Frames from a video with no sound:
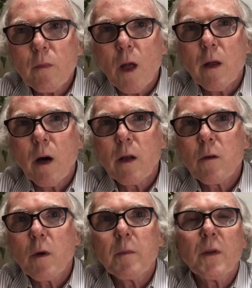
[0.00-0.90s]
on their
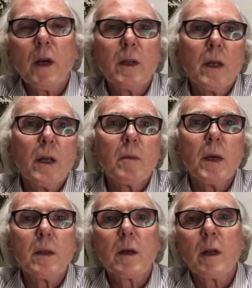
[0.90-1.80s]
website, they
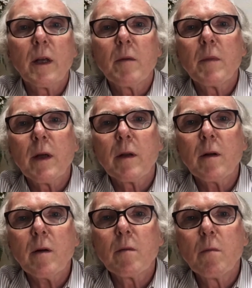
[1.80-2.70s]
make the claim that
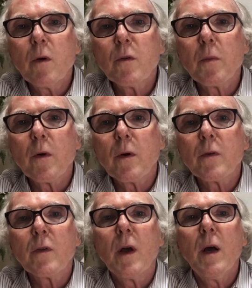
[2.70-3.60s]
most
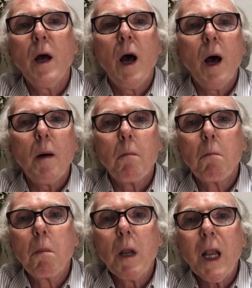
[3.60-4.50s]
brewers
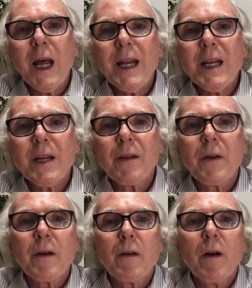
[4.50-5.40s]
blend
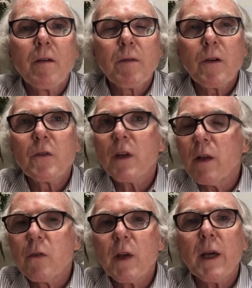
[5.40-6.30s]
their first
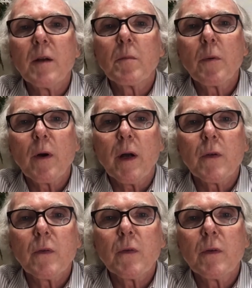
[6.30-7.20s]
and second
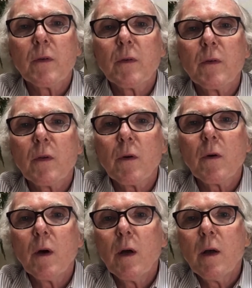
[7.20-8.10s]
press. So
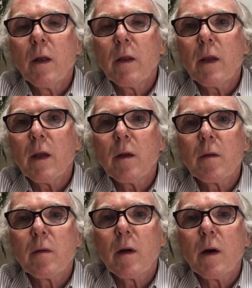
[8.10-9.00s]
the
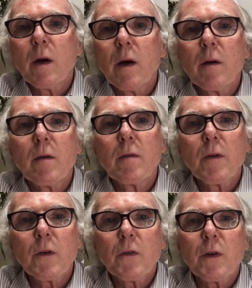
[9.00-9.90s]

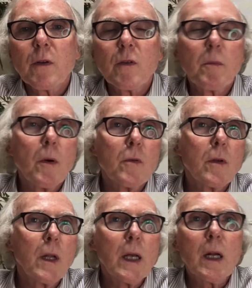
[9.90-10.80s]
first is
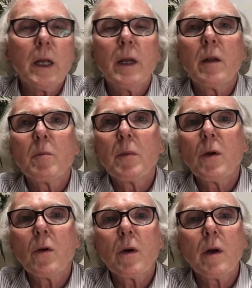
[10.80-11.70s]
supposedly clean and
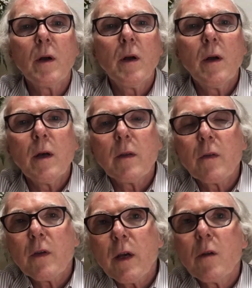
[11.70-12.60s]
pure, and the
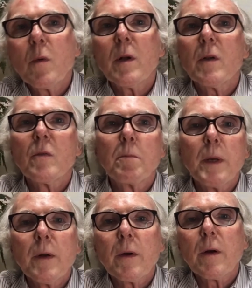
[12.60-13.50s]
second one is
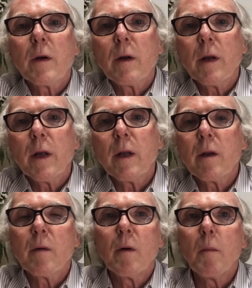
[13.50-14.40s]
bitter and
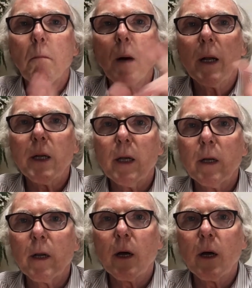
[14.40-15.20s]
bodied.